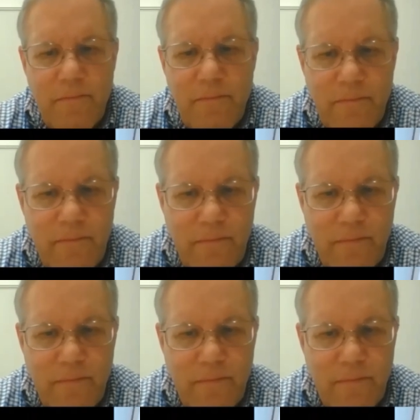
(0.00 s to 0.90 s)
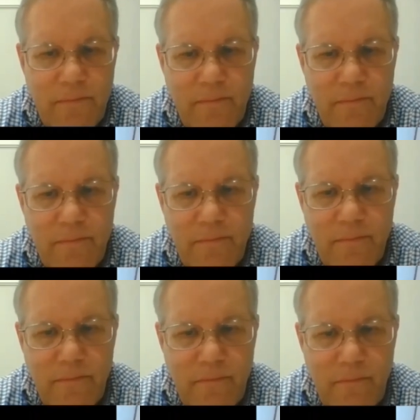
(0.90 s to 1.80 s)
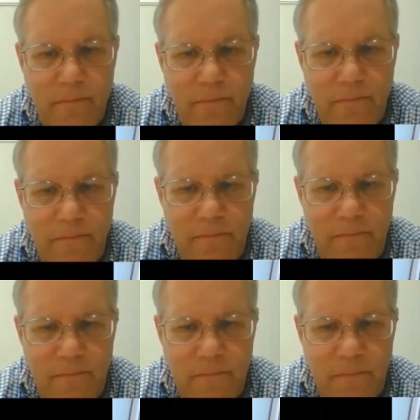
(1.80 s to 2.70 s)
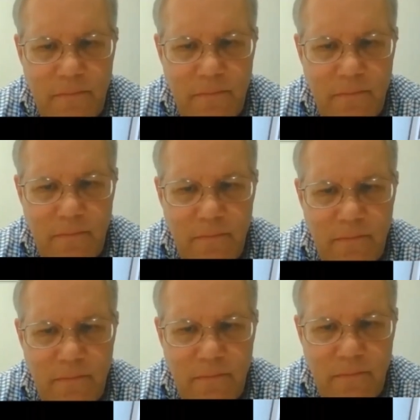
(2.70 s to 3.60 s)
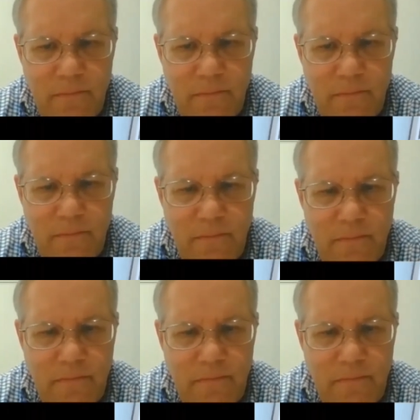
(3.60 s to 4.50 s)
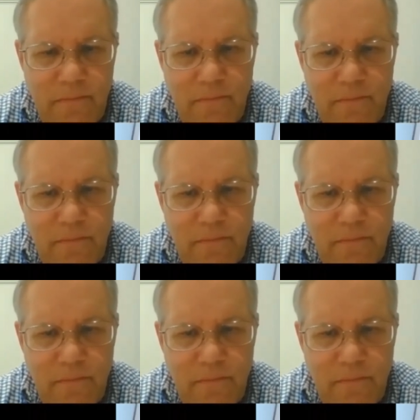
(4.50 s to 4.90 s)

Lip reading: The person shown says nothing.